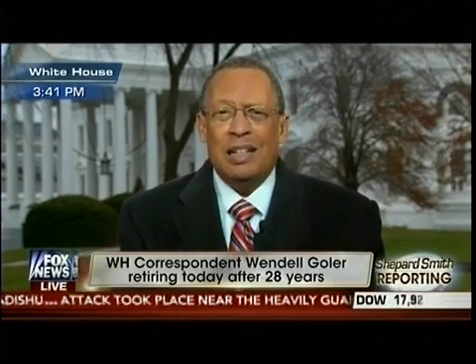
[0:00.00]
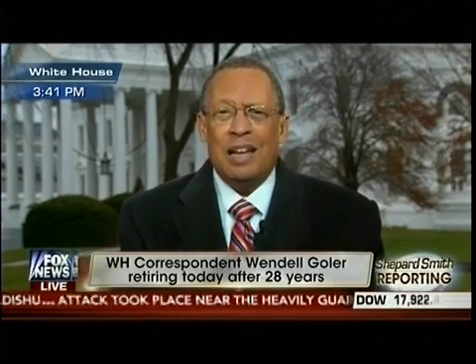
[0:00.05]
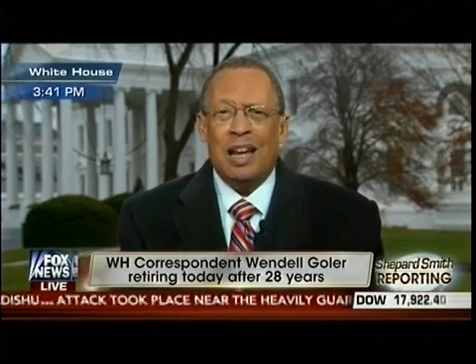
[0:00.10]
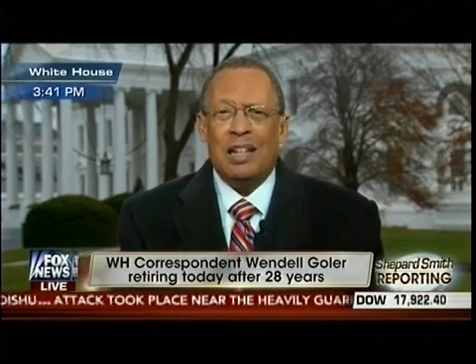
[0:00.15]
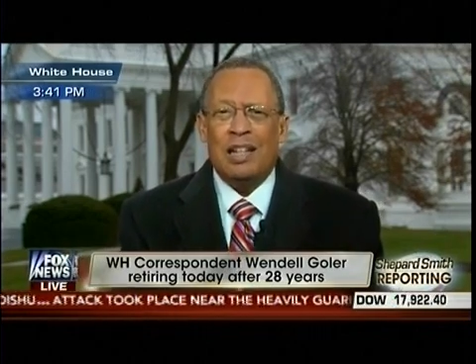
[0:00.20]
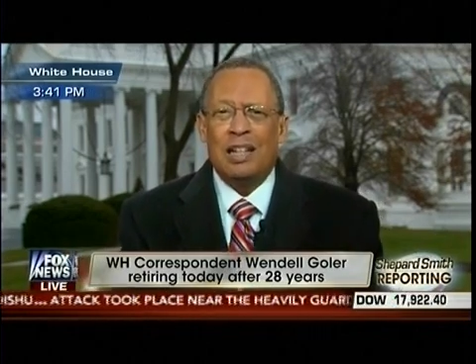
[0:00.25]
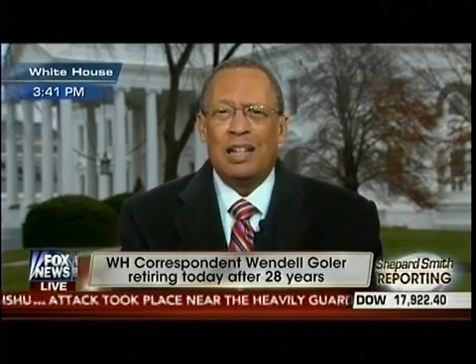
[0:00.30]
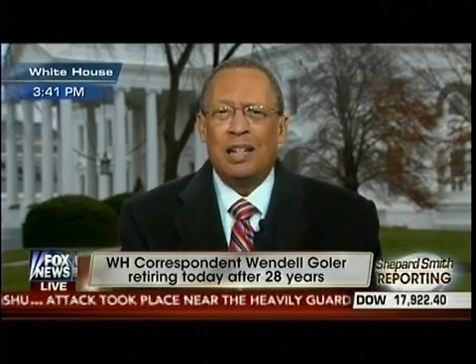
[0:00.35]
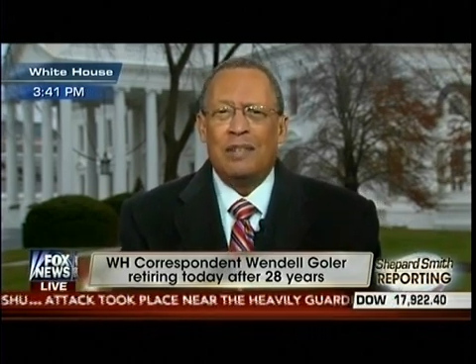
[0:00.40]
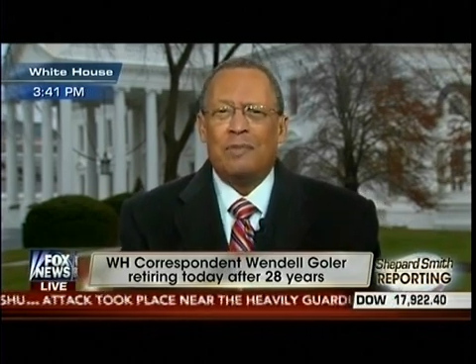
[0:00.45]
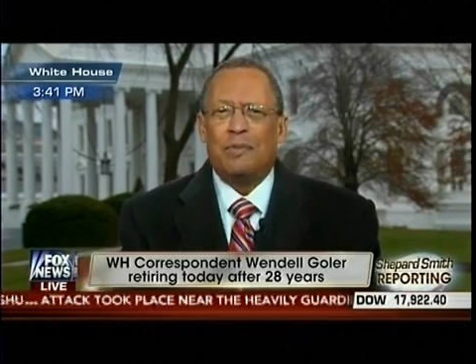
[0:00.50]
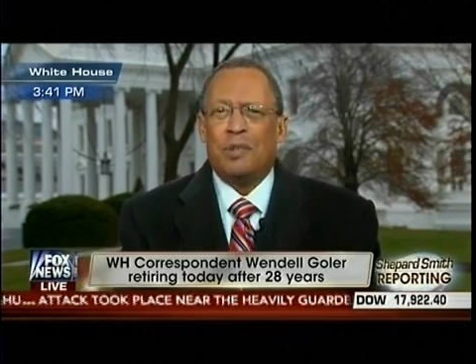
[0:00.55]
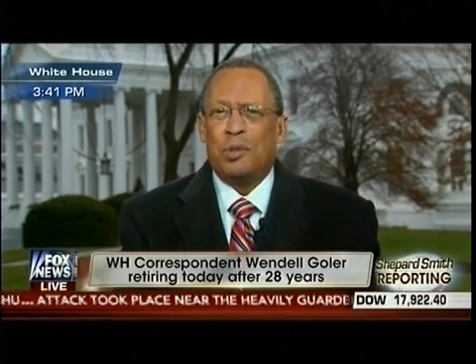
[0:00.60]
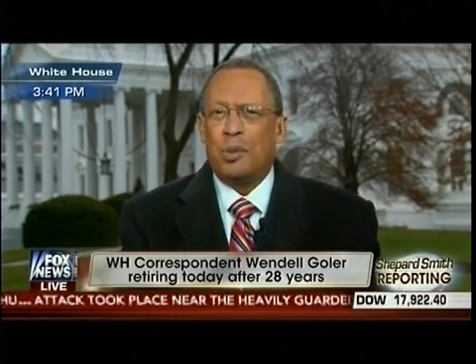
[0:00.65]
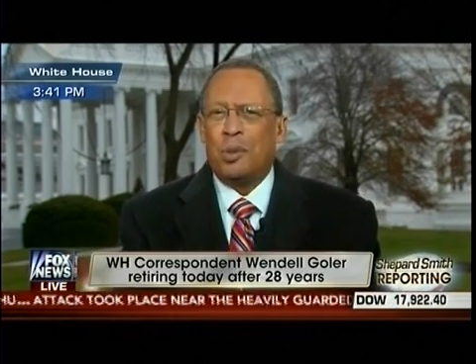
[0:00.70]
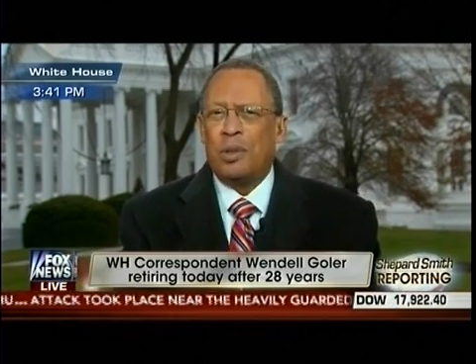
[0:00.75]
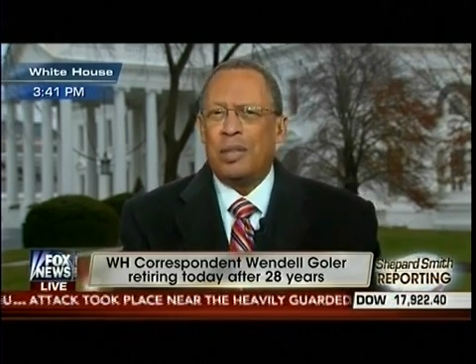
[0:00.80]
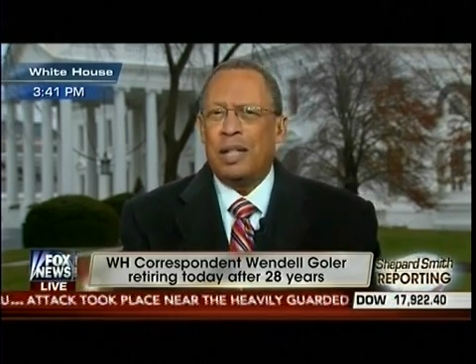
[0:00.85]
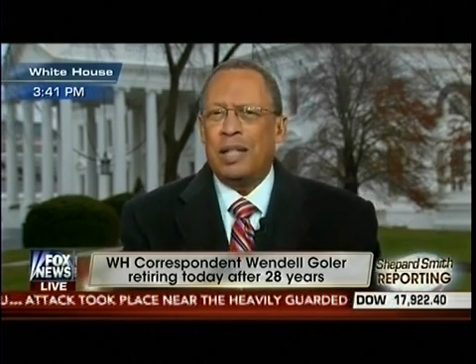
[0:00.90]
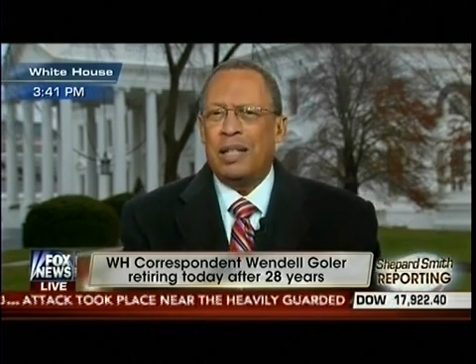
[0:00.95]
kind of lived
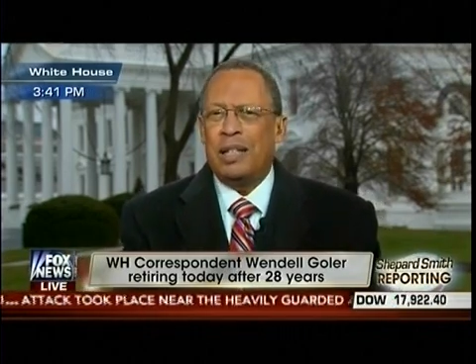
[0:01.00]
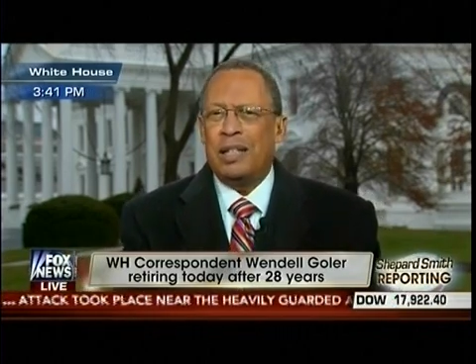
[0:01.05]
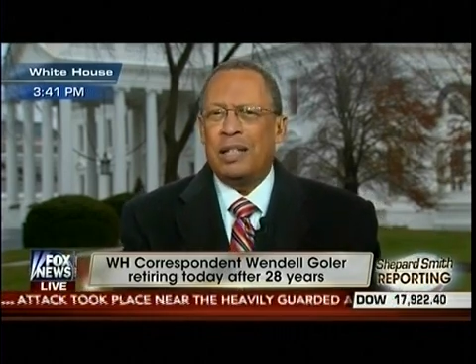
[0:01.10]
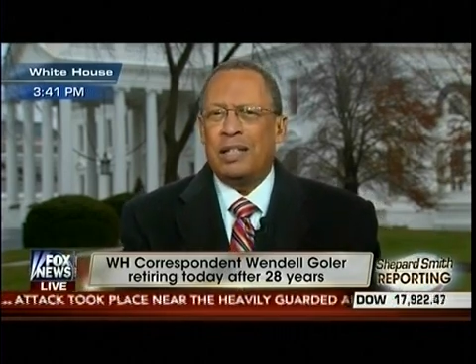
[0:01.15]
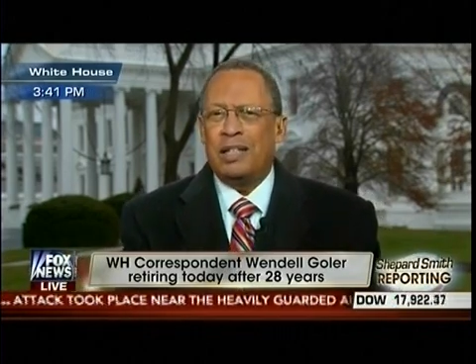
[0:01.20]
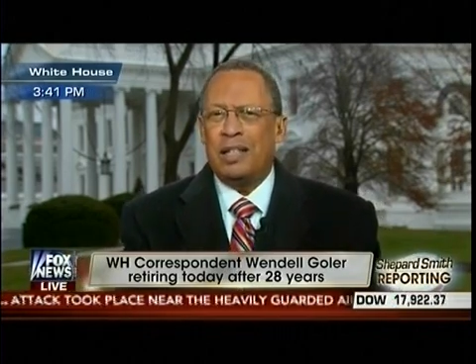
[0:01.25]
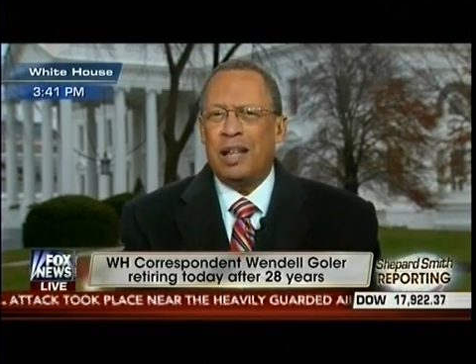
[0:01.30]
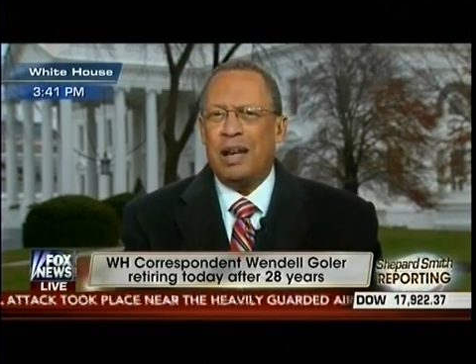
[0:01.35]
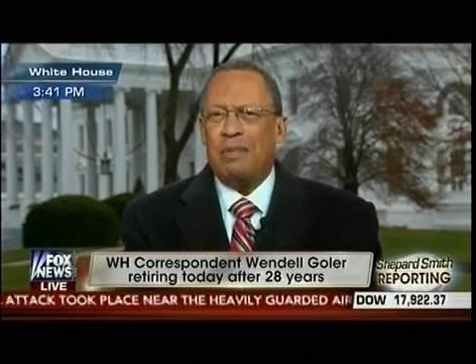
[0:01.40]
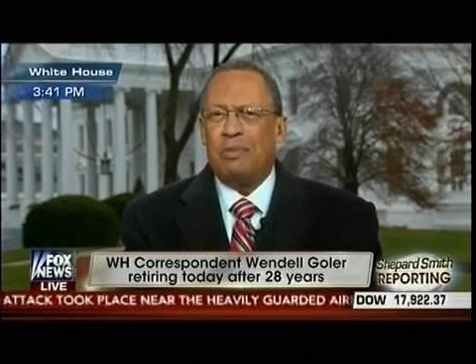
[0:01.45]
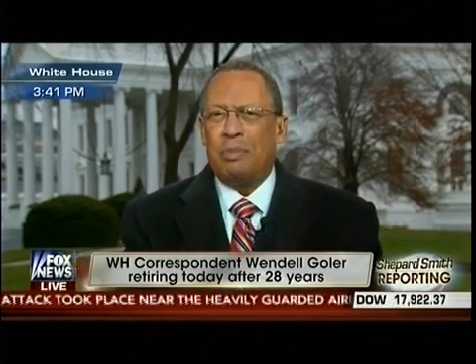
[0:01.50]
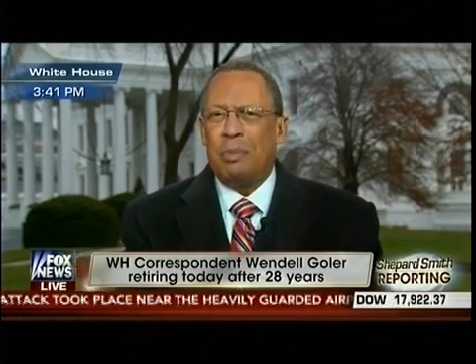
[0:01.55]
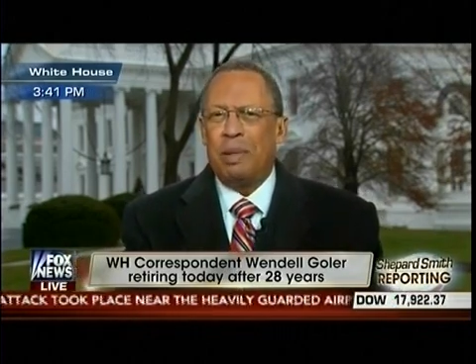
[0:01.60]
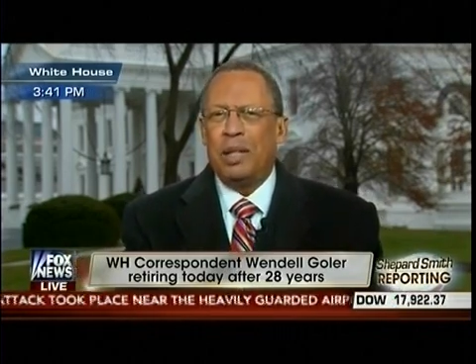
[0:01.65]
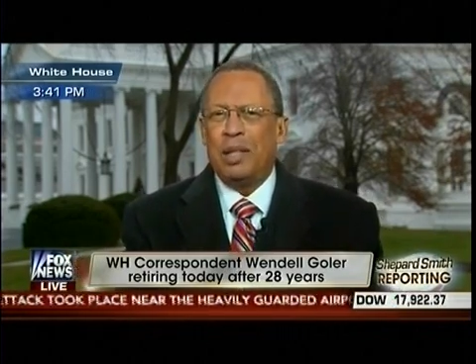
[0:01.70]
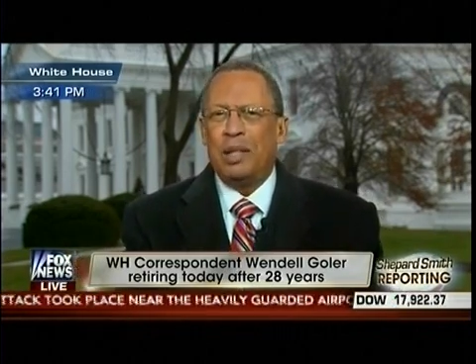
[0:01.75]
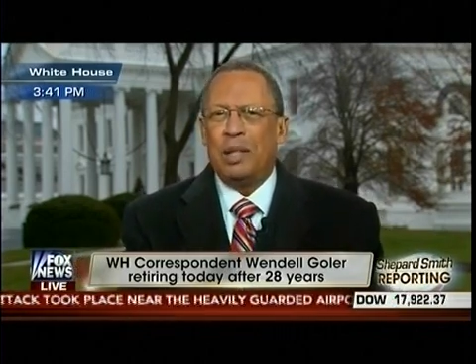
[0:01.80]
through it, and I think it's time for me to